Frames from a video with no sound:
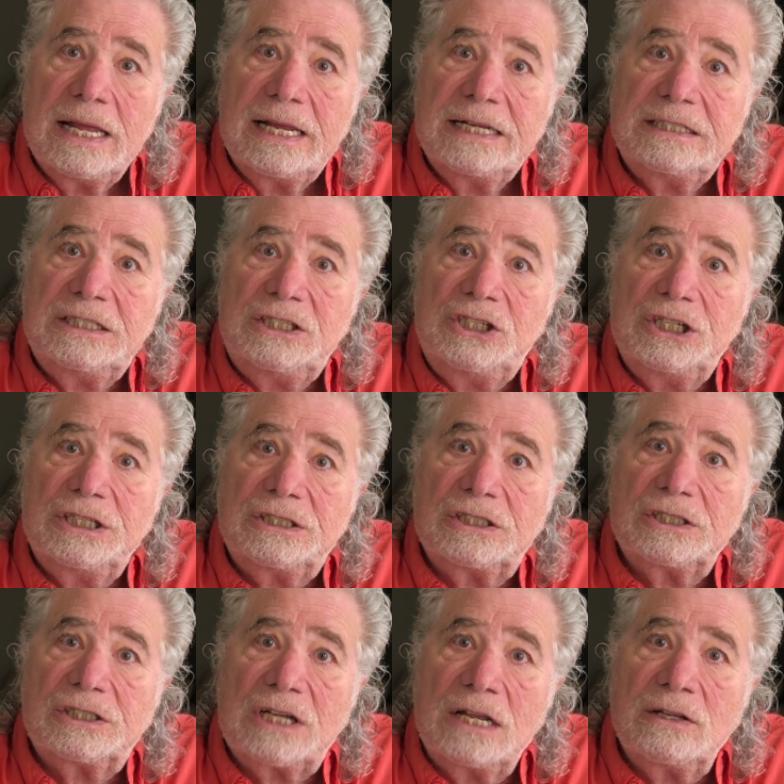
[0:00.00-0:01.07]
is
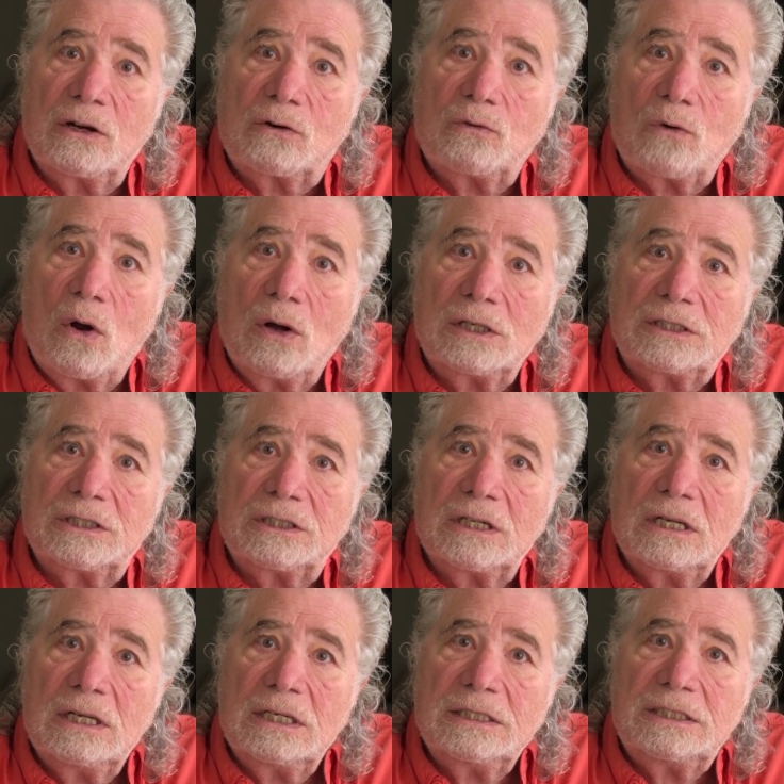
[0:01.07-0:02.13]
Jesus on the cross
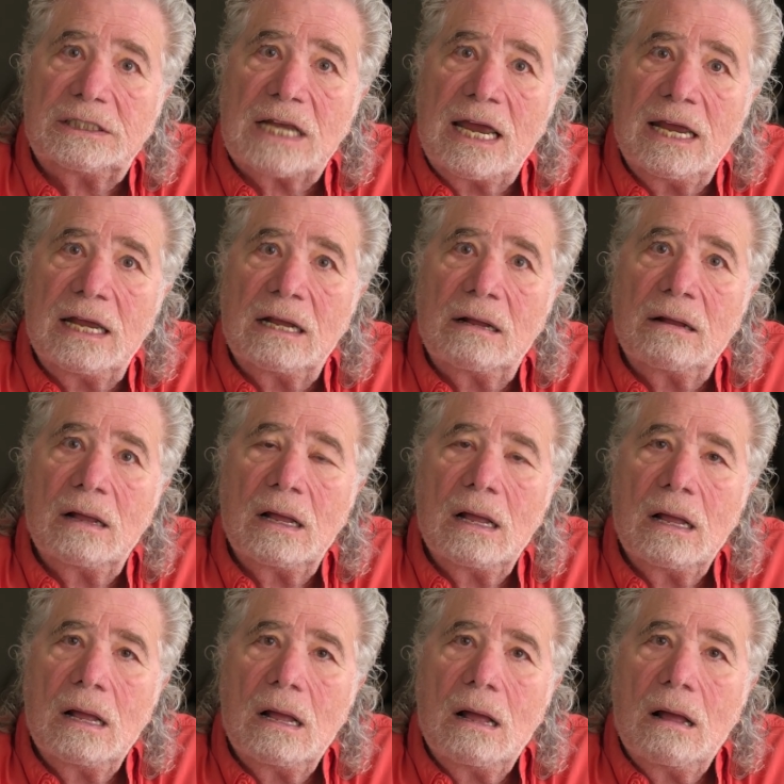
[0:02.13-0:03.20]
saying,
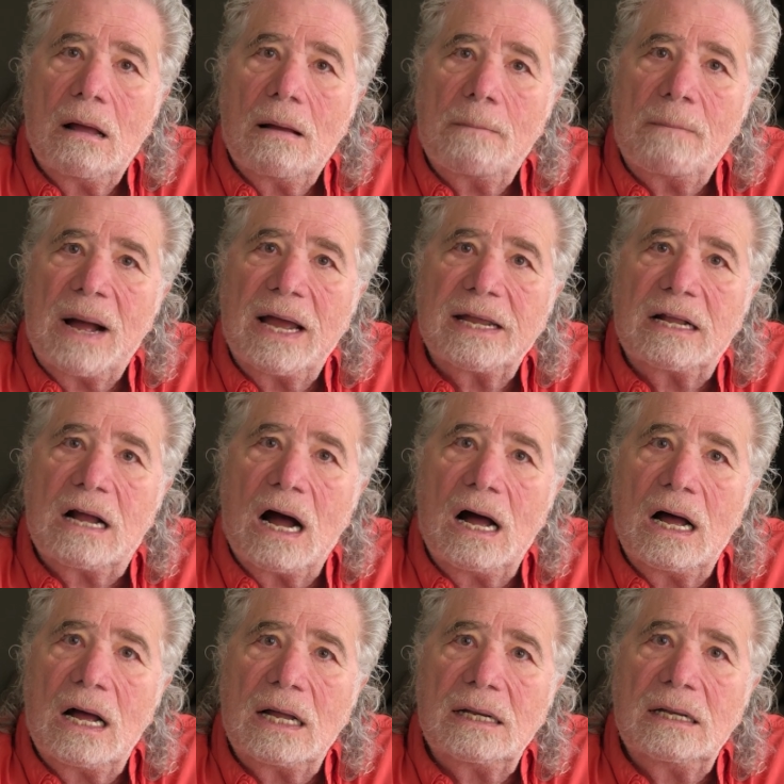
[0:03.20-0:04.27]
my
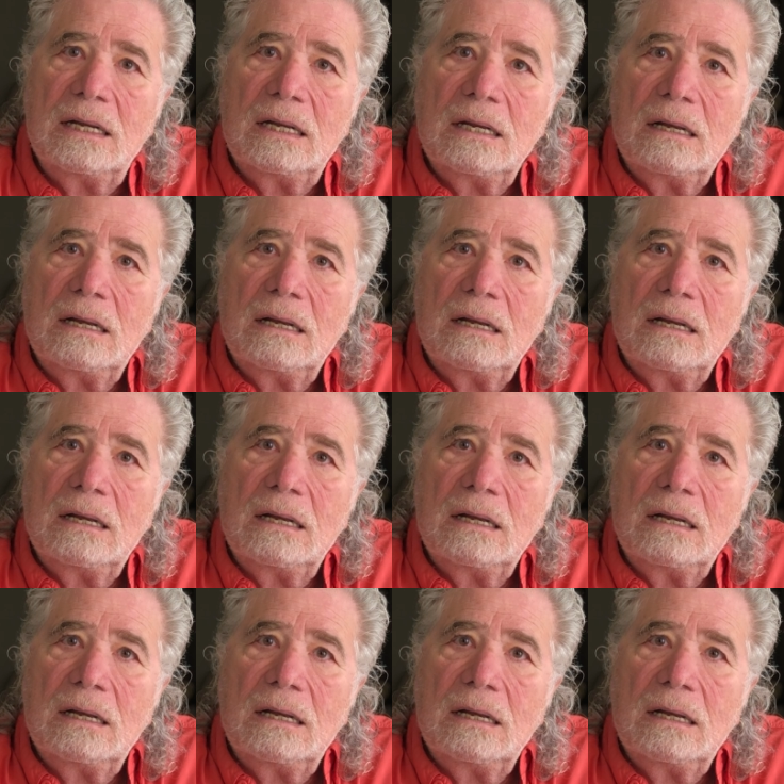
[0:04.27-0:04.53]
God,